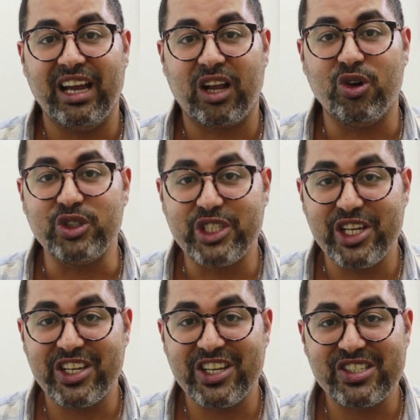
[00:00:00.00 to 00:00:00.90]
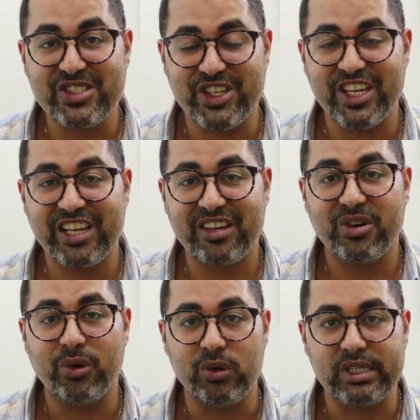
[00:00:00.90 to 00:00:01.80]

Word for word: a continuous year